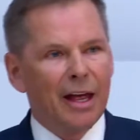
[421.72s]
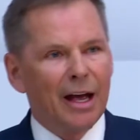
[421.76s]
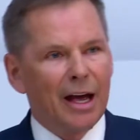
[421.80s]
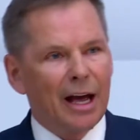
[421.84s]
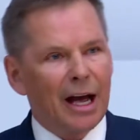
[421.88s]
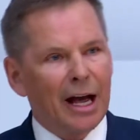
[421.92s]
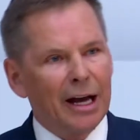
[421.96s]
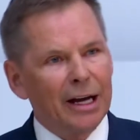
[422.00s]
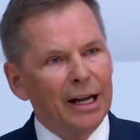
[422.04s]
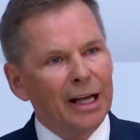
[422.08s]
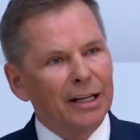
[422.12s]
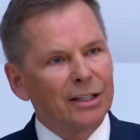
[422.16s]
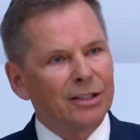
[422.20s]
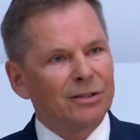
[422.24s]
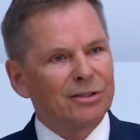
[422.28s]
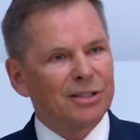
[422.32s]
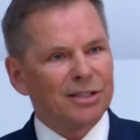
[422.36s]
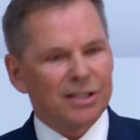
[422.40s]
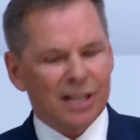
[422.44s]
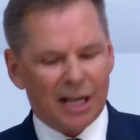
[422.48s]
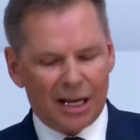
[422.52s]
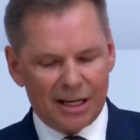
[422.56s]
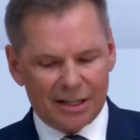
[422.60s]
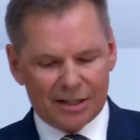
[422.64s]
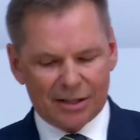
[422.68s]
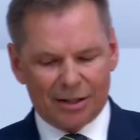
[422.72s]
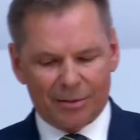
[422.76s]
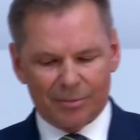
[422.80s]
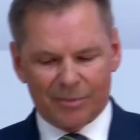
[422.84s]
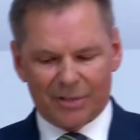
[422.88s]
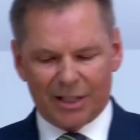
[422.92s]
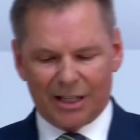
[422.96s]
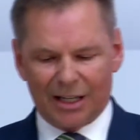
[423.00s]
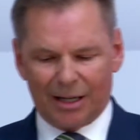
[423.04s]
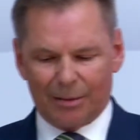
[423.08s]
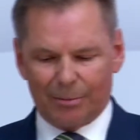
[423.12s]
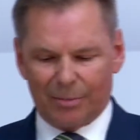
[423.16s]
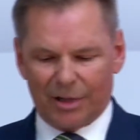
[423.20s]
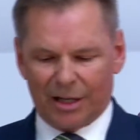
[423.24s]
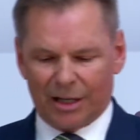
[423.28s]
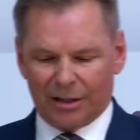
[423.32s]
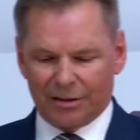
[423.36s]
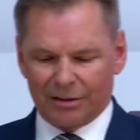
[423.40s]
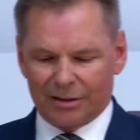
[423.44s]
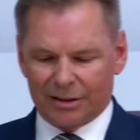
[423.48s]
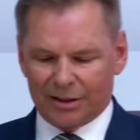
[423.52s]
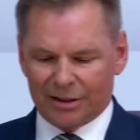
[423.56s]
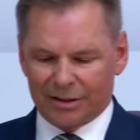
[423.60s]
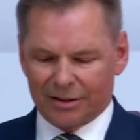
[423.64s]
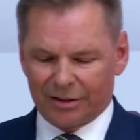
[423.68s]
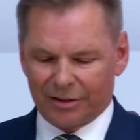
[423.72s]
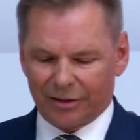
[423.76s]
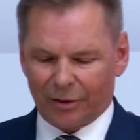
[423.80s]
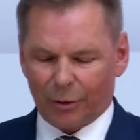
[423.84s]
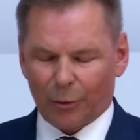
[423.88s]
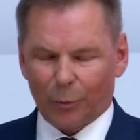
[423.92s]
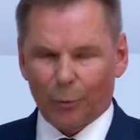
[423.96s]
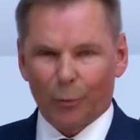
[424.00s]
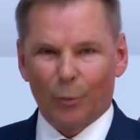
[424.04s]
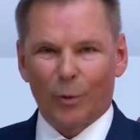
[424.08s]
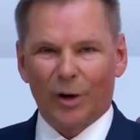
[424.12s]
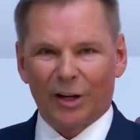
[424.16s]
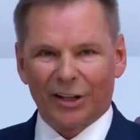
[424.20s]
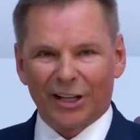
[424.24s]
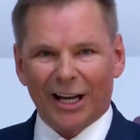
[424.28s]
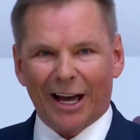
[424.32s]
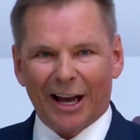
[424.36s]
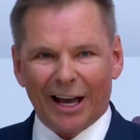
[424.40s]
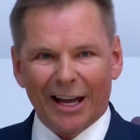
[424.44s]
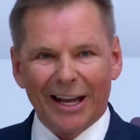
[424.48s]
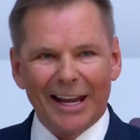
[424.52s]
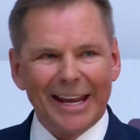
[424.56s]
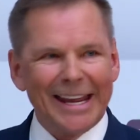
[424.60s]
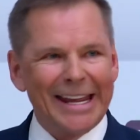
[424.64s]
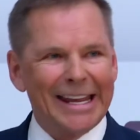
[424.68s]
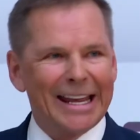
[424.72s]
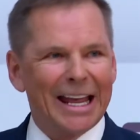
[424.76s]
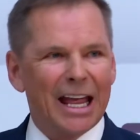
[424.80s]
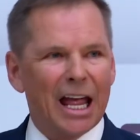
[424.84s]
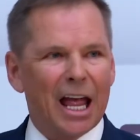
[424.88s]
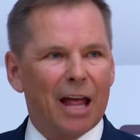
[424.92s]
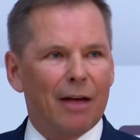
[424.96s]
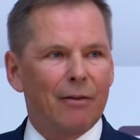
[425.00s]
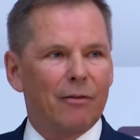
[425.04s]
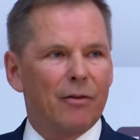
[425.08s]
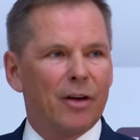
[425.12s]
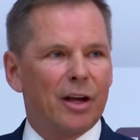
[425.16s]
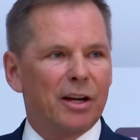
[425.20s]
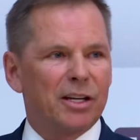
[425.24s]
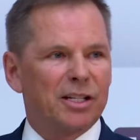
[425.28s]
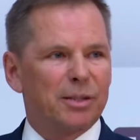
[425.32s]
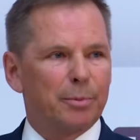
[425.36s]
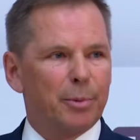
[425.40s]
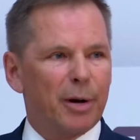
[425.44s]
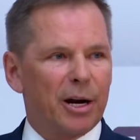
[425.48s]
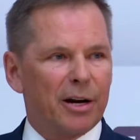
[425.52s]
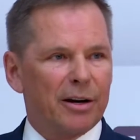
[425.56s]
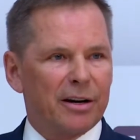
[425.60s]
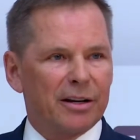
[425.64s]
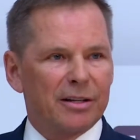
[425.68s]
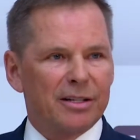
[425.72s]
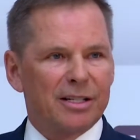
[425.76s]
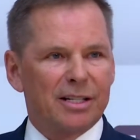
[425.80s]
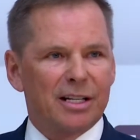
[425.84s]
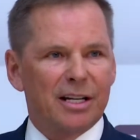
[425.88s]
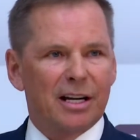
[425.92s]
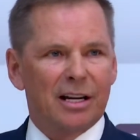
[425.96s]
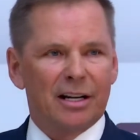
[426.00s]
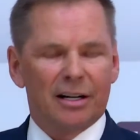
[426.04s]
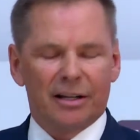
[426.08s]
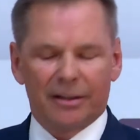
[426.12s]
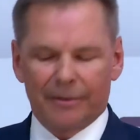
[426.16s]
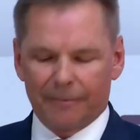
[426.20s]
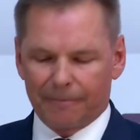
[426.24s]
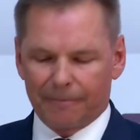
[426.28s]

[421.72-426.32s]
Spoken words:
I like to say something about what I have experienced here.